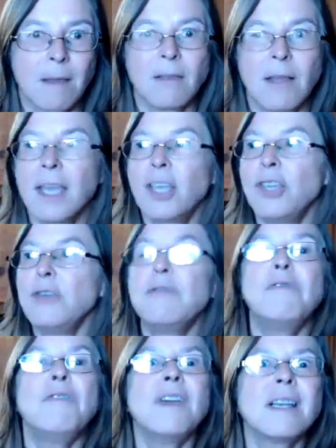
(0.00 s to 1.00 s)
Like you
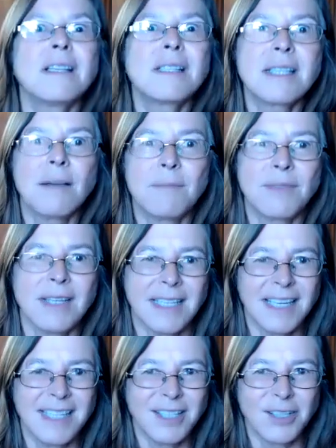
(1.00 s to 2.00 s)
fix something
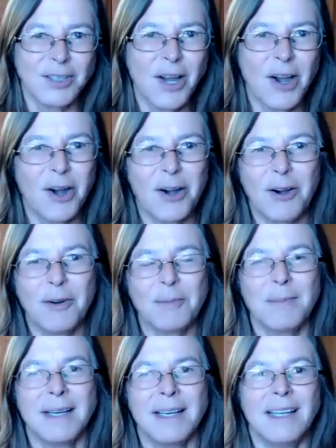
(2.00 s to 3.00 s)
in your
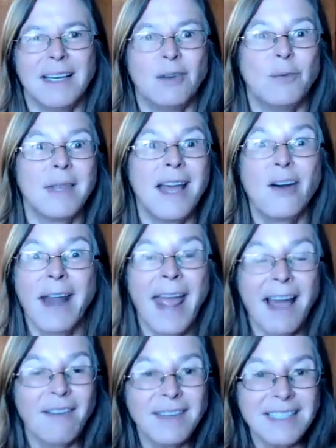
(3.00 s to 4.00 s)
home without
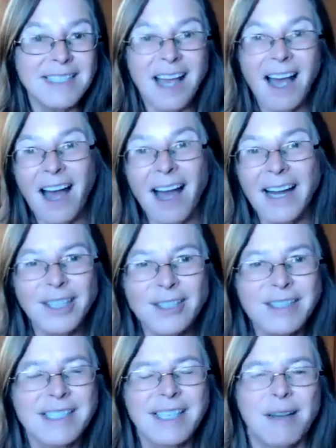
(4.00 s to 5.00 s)
having to
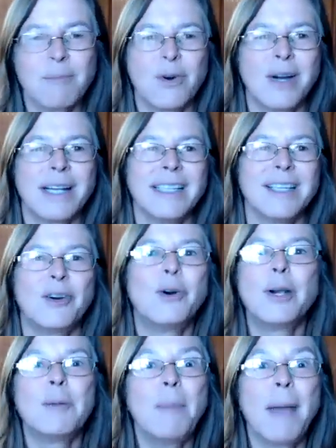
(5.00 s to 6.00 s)
hire someone
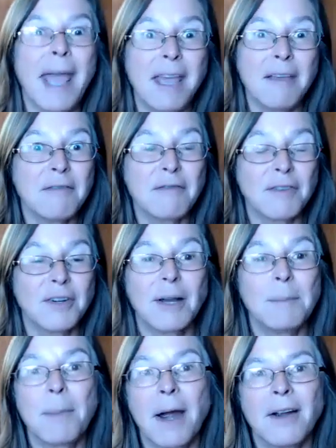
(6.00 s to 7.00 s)
or pay for
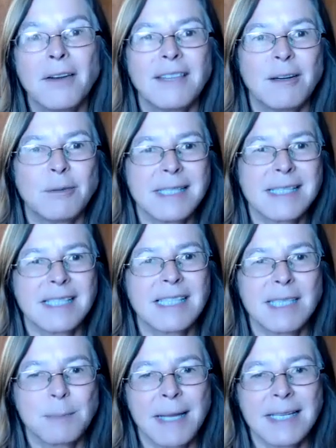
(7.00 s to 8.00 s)
a part that was
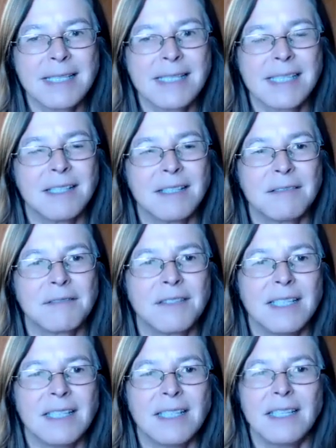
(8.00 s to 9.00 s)
expensive.
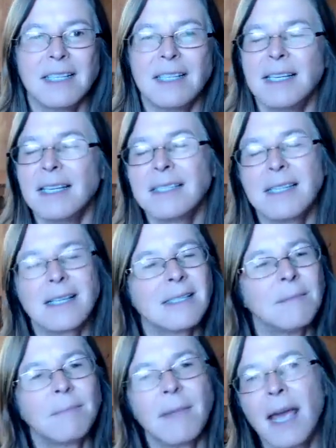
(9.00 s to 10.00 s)
It
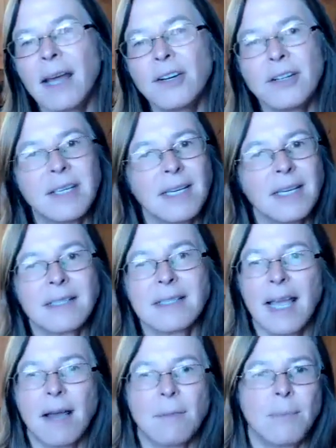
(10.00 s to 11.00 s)
doesn't matter the
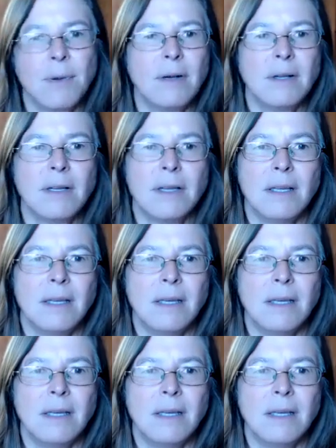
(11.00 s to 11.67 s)
example.